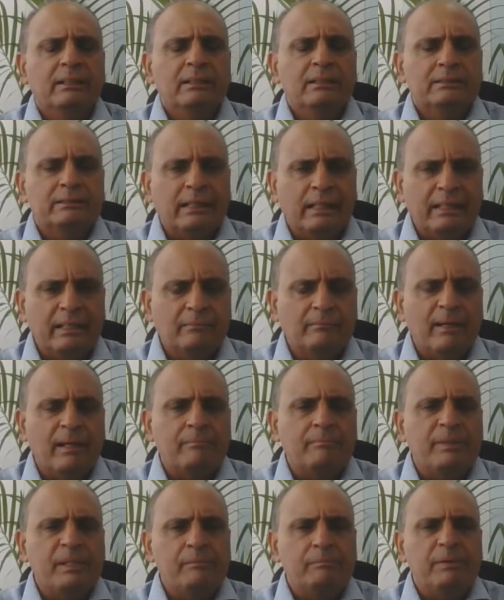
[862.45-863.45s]
selling by
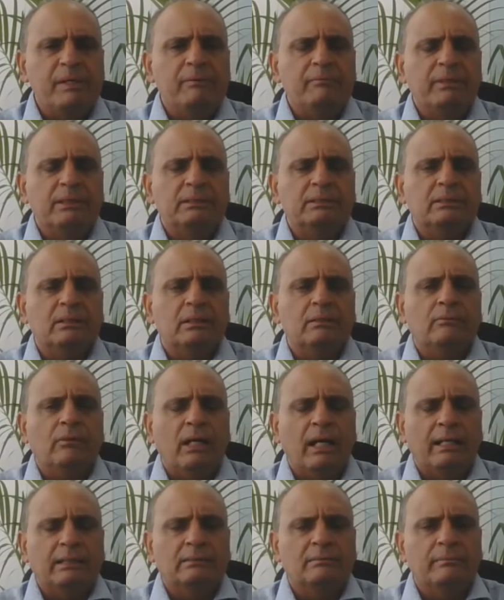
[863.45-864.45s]
BP, which
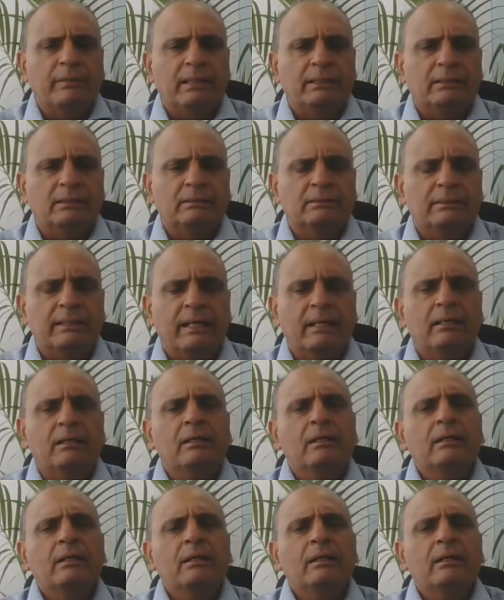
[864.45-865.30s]
has a major sale.